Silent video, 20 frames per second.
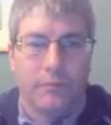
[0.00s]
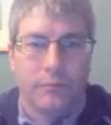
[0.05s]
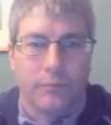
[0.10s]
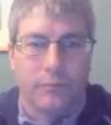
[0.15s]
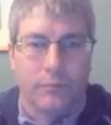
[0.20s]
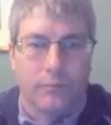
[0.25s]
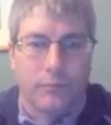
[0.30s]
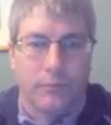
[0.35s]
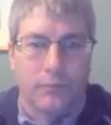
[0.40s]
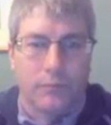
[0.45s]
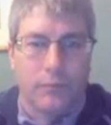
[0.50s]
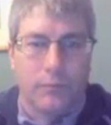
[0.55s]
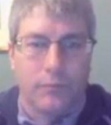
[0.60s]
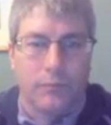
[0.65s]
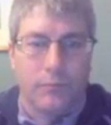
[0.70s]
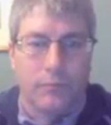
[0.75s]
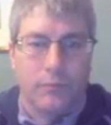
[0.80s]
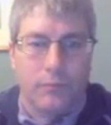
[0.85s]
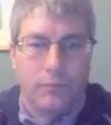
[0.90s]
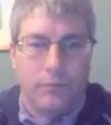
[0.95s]

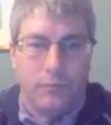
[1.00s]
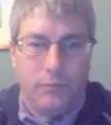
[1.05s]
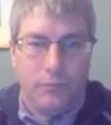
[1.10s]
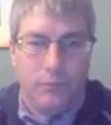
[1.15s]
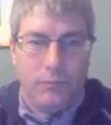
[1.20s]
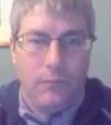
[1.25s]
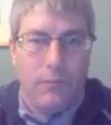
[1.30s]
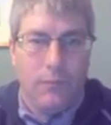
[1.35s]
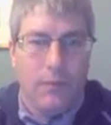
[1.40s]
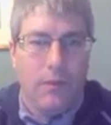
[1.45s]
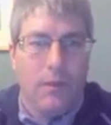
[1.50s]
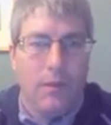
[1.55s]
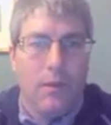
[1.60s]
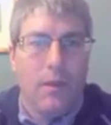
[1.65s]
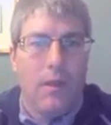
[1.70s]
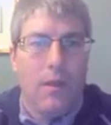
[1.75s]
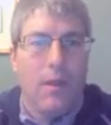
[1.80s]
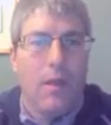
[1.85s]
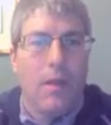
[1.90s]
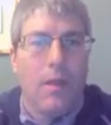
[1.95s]

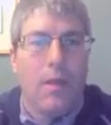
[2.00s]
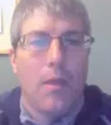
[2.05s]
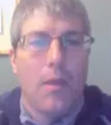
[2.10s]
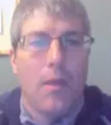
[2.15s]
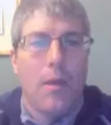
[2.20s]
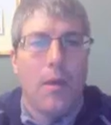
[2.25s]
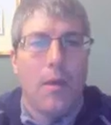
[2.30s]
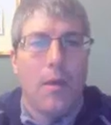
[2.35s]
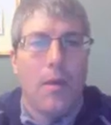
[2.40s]
(no one is talking)